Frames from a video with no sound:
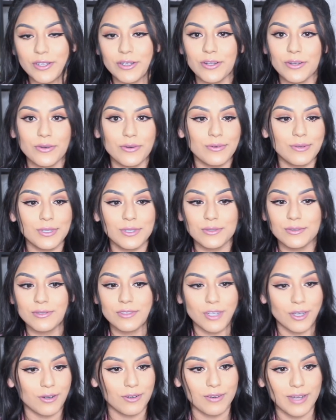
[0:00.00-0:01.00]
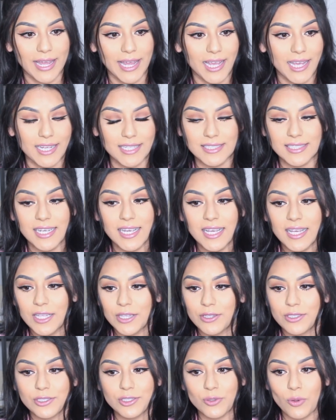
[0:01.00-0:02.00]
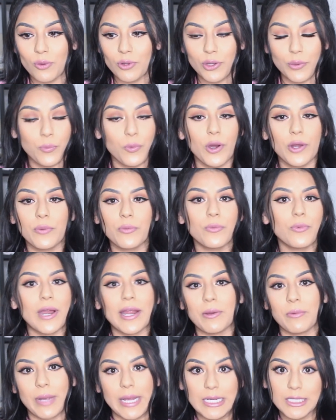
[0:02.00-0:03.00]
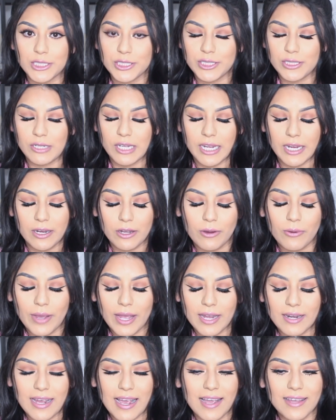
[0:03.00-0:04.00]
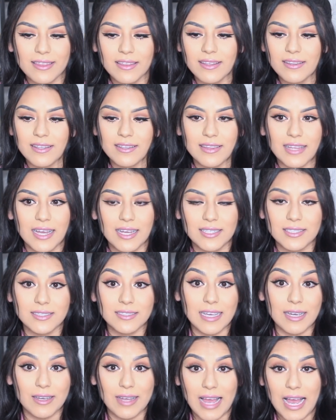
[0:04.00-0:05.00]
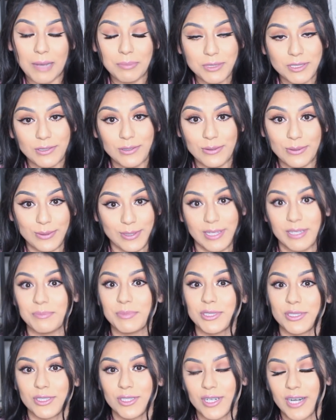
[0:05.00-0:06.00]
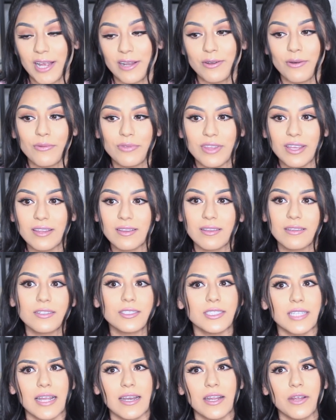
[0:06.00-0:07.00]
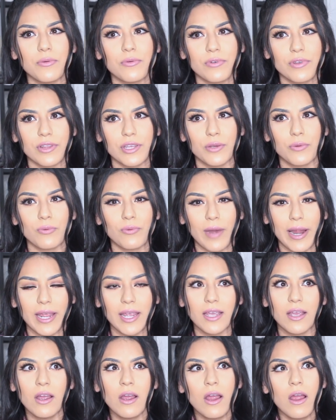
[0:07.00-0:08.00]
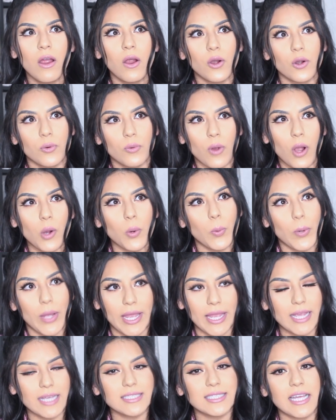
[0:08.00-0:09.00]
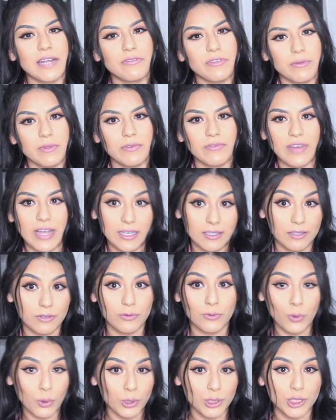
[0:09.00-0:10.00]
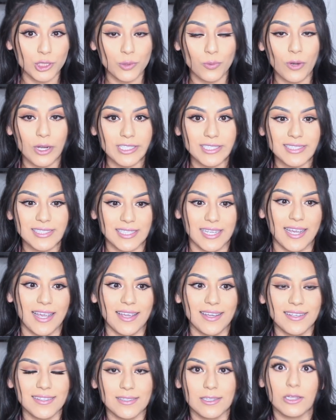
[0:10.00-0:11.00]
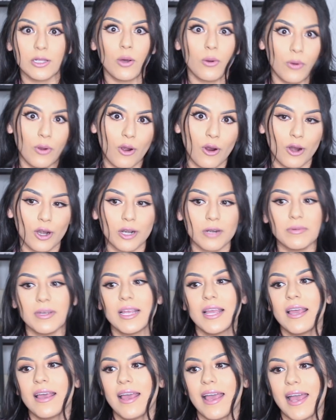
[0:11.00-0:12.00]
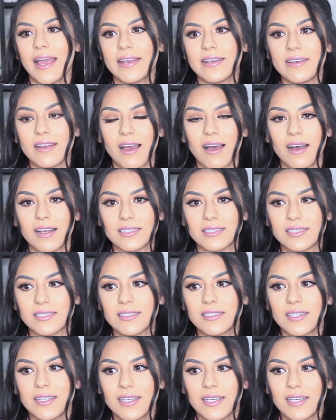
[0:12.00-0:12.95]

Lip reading: you knew you don't, and there's only one right way to do keto. And I think that that is absolutely absurd. I don't think that there's any really right or wrong way, aside from the fact that of course you want to stay low carb and not